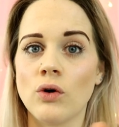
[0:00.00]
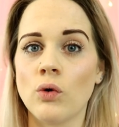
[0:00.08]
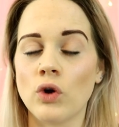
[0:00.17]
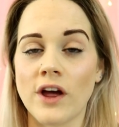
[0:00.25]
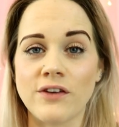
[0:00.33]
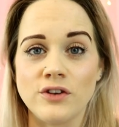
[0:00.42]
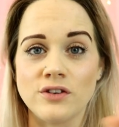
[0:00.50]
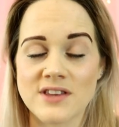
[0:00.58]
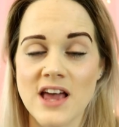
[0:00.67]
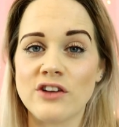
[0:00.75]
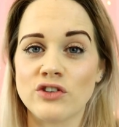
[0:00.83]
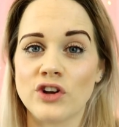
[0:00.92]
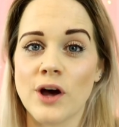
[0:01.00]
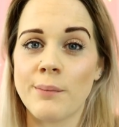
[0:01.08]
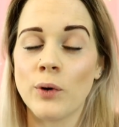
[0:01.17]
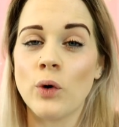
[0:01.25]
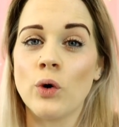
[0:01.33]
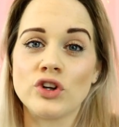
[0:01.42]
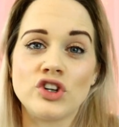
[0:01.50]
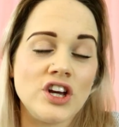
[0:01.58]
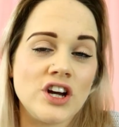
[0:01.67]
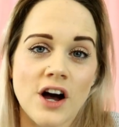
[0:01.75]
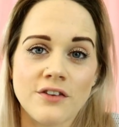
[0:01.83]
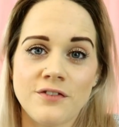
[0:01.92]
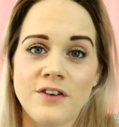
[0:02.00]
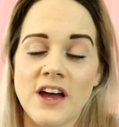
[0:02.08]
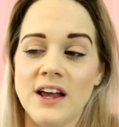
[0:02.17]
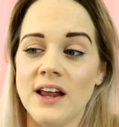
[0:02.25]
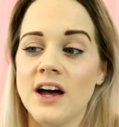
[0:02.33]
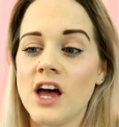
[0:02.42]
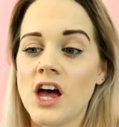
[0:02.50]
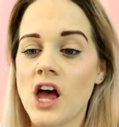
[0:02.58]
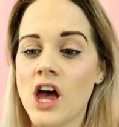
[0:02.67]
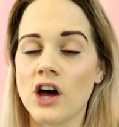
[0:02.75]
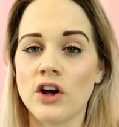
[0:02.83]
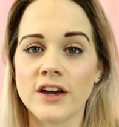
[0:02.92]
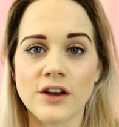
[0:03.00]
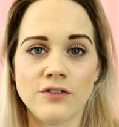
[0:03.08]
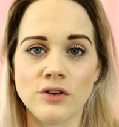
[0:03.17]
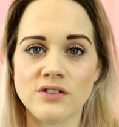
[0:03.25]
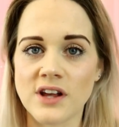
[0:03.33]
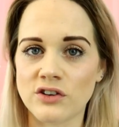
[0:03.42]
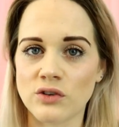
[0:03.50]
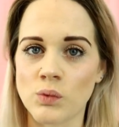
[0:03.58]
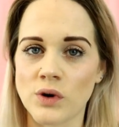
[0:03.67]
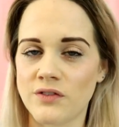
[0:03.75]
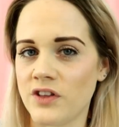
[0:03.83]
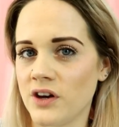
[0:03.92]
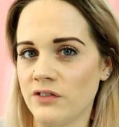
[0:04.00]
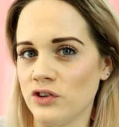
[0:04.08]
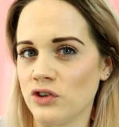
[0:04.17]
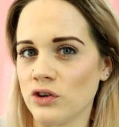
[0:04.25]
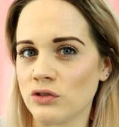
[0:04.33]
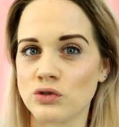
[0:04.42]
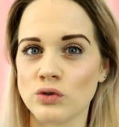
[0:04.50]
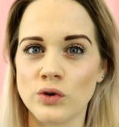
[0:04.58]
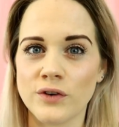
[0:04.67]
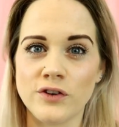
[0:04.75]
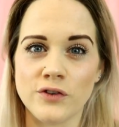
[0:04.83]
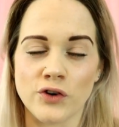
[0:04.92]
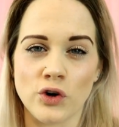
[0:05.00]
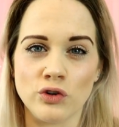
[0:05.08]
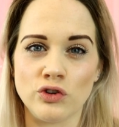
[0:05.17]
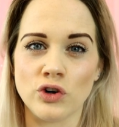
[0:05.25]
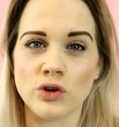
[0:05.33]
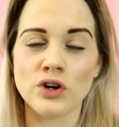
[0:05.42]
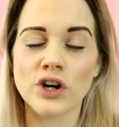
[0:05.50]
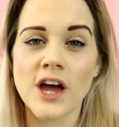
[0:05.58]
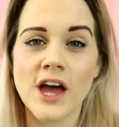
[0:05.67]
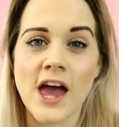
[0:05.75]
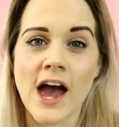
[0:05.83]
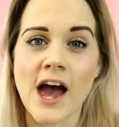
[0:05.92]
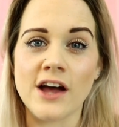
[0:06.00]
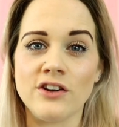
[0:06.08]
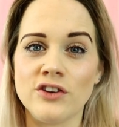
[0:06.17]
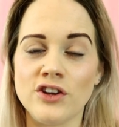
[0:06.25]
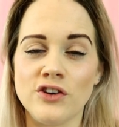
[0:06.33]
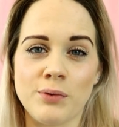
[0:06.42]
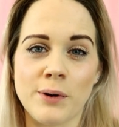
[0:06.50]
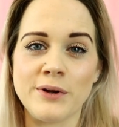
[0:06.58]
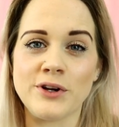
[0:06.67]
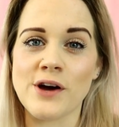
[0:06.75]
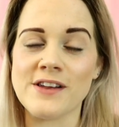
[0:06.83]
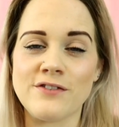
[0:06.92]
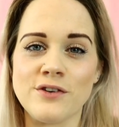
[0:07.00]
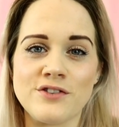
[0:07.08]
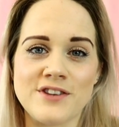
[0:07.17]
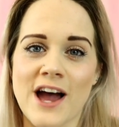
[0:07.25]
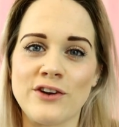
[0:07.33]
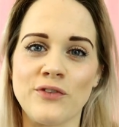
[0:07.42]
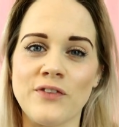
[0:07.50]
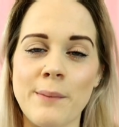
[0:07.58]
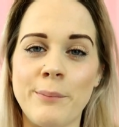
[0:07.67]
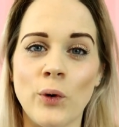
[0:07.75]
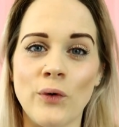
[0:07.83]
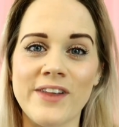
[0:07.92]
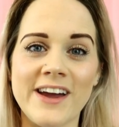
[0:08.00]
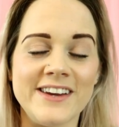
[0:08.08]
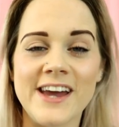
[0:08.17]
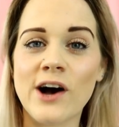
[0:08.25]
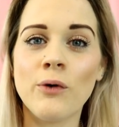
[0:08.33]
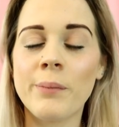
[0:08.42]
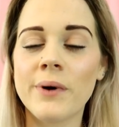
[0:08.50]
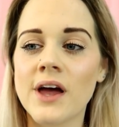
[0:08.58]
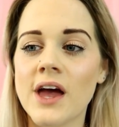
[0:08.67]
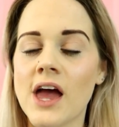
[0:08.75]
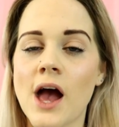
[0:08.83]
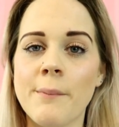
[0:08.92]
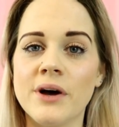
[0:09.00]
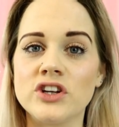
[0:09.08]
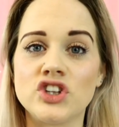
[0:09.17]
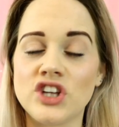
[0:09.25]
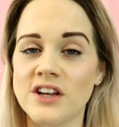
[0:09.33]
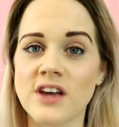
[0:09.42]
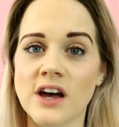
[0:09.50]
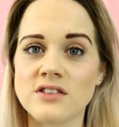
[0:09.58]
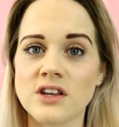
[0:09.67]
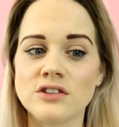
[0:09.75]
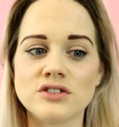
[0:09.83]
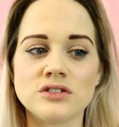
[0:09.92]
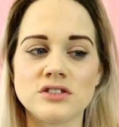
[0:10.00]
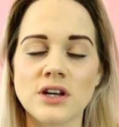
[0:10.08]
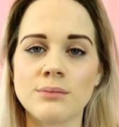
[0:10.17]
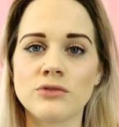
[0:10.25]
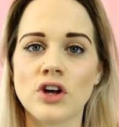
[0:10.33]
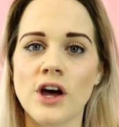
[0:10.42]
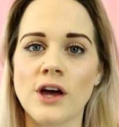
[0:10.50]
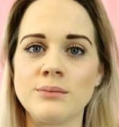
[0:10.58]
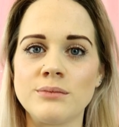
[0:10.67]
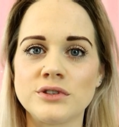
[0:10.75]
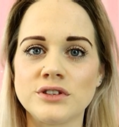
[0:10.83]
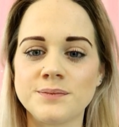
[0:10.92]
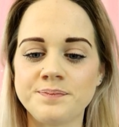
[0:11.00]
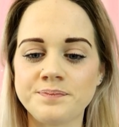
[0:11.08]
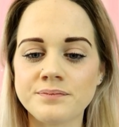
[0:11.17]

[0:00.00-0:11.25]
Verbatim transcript: or like if you stand on her paws, she can't feel it. Or like if you stand on one of the other dogs, or if you've got a dog, and you probably know that if you stand on their paw they yelp, but she doesn't. So sometimes